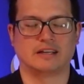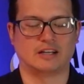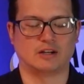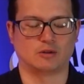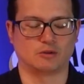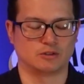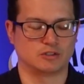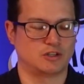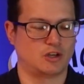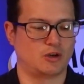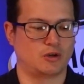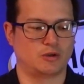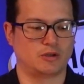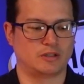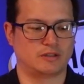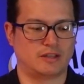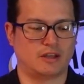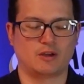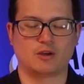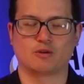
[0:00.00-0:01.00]
It'll
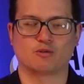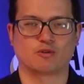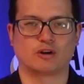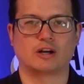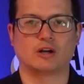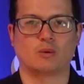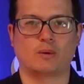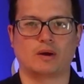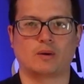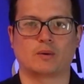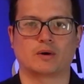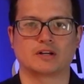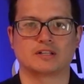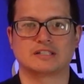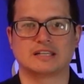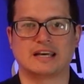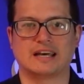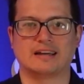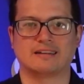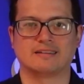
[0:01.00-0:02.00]
tell you right away where
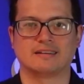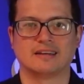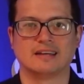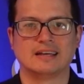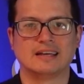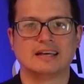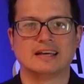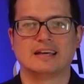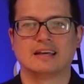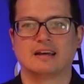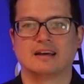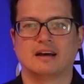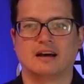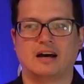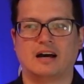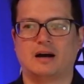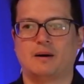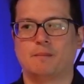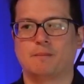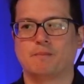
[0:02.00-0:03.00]
it's at.
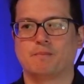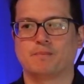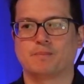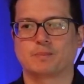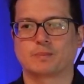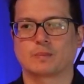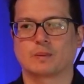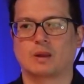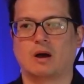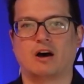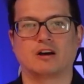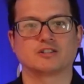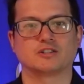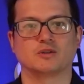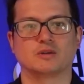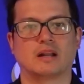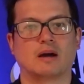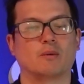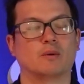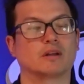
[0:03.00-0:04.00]

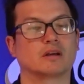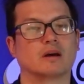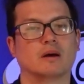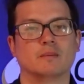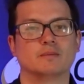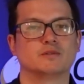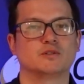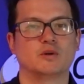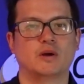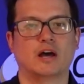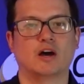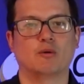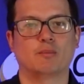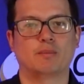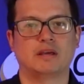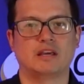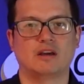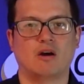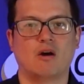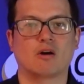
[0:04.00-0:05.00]
Also, now when it comes to
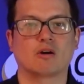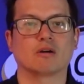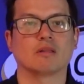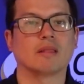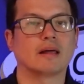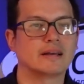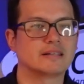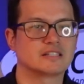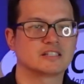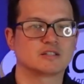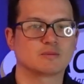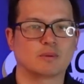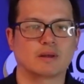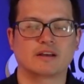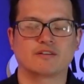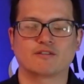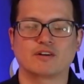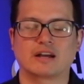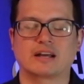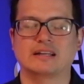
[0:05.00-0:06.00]
LPR, license
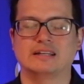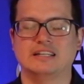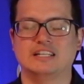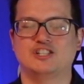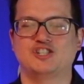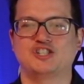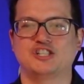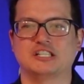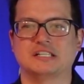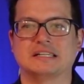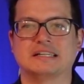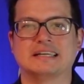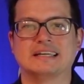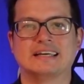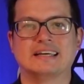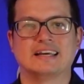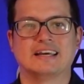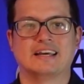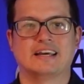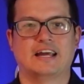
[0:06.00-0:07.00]
plate recognition,
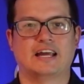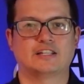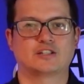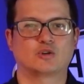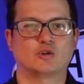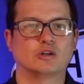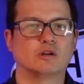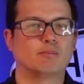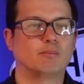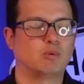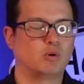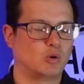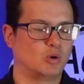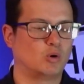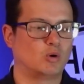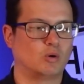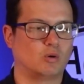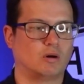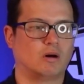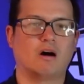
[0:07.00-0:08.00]
it's going to
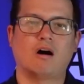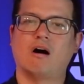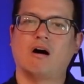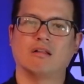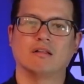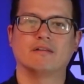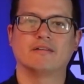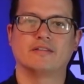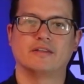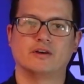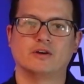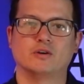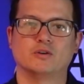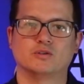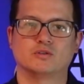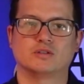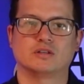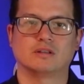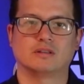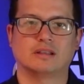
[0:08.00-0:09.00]
pull all of
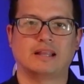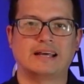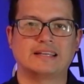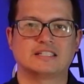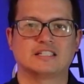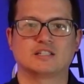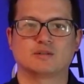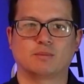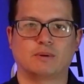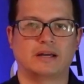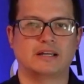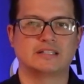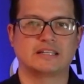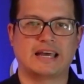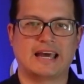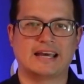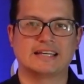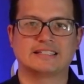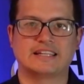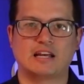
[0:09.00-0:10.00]
those license plates
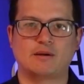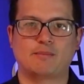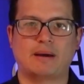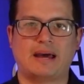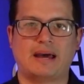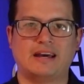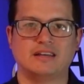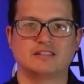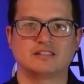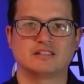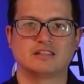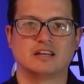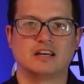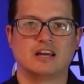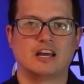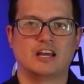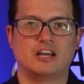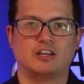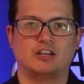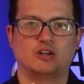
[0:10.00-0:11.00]
as they pass.
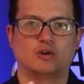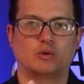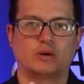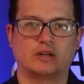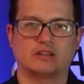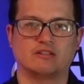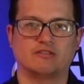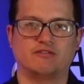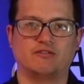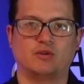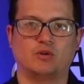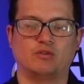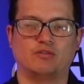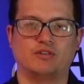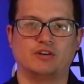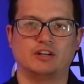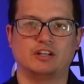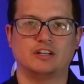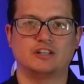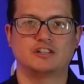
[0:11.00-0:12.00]
You'll get the full
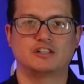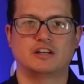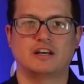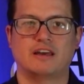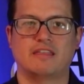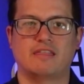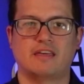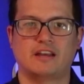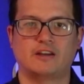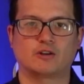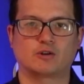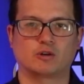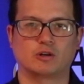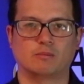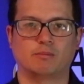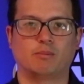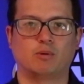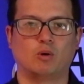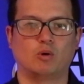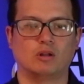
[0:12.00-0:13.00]
footage, and then you're going
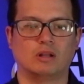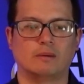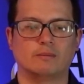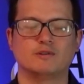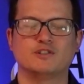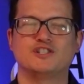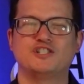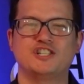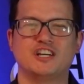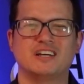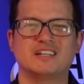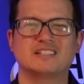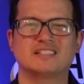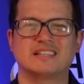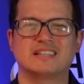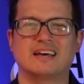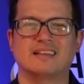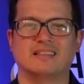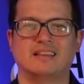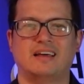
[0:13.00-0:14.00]
to pull up just
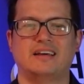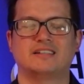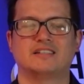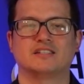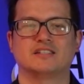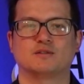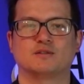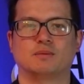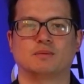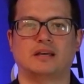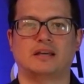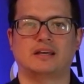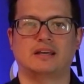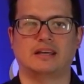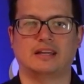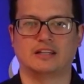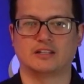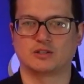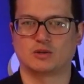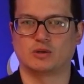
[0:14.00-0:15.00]
that license plate,
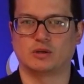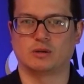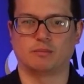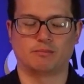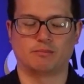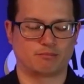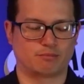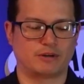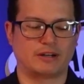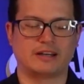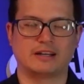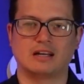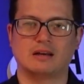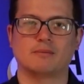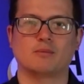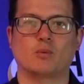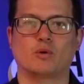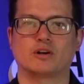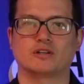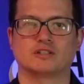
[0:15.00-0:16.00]
and it's going to bring it
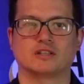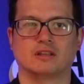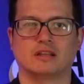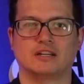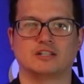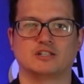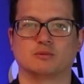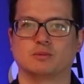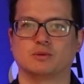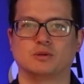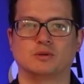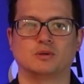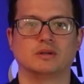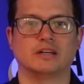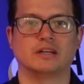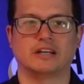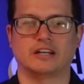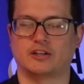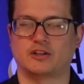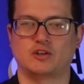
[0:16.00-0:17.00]
up where it's legible,
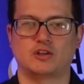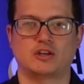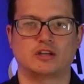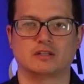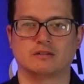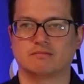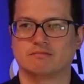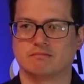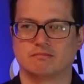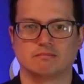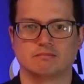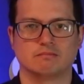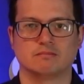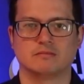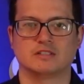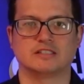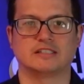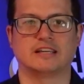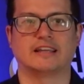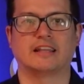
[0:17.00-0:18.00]
and you can
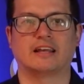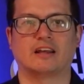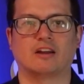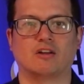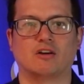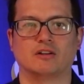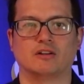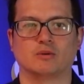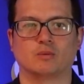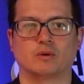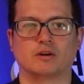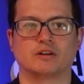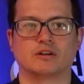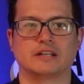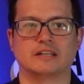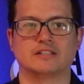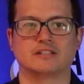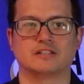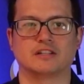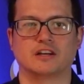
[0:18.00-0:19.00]
send that on to where it
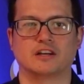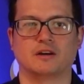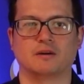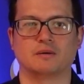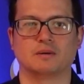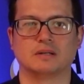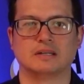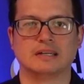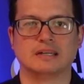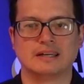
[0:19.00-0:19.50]
needs to go.